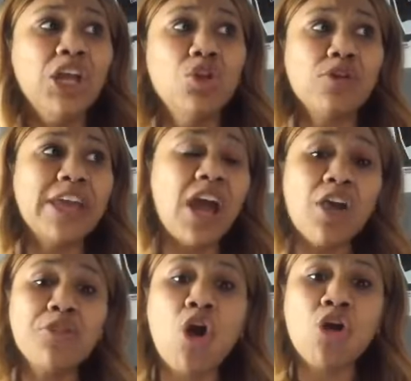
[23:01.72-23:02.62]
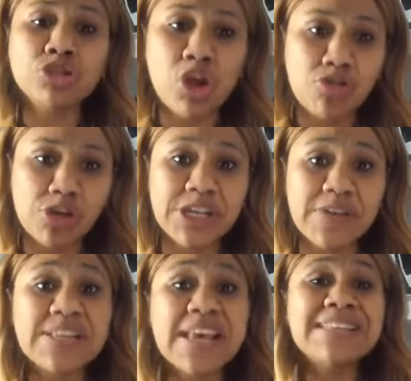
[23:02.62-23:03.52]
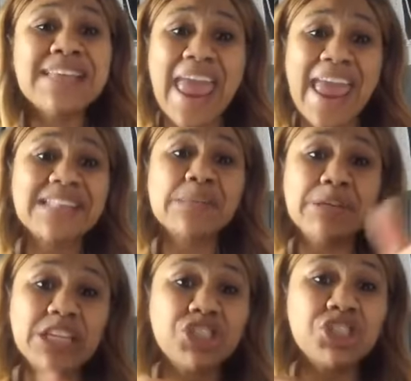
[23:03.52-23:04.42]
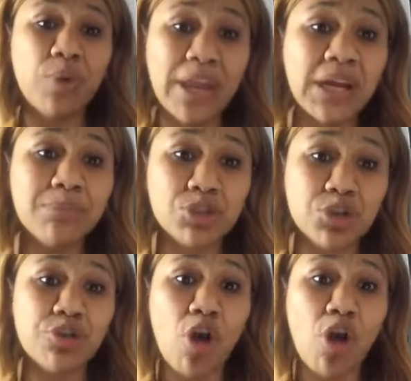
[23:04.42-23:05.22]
look at other alternatives to add some additional income to your